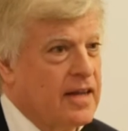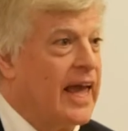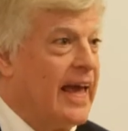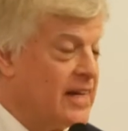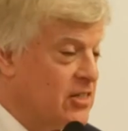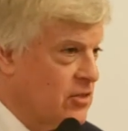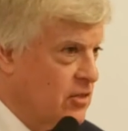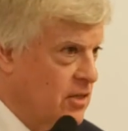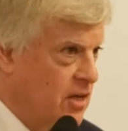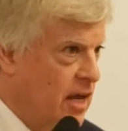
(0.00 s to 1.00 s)

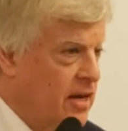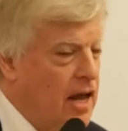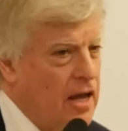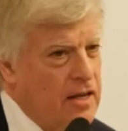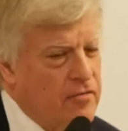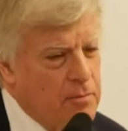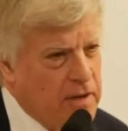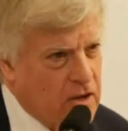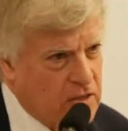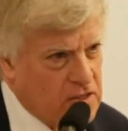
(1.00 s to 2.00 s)
canceled, and not even
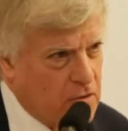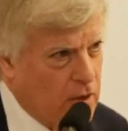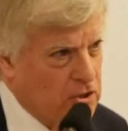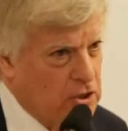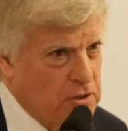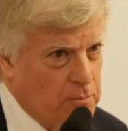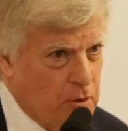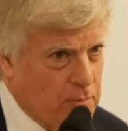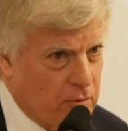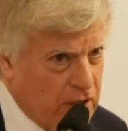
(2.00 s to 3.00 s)
because the Russians
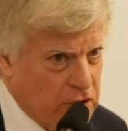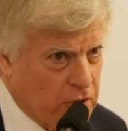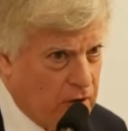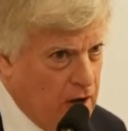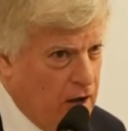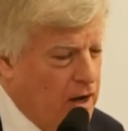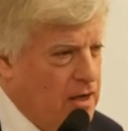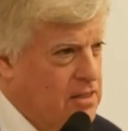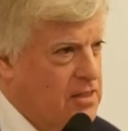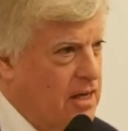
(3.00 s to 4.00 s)
put pressure
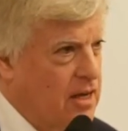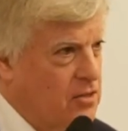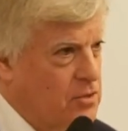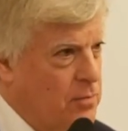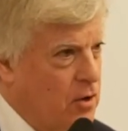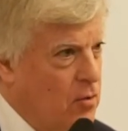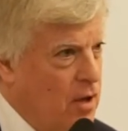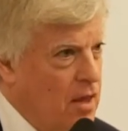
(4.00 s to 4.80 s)
on Sciences Po.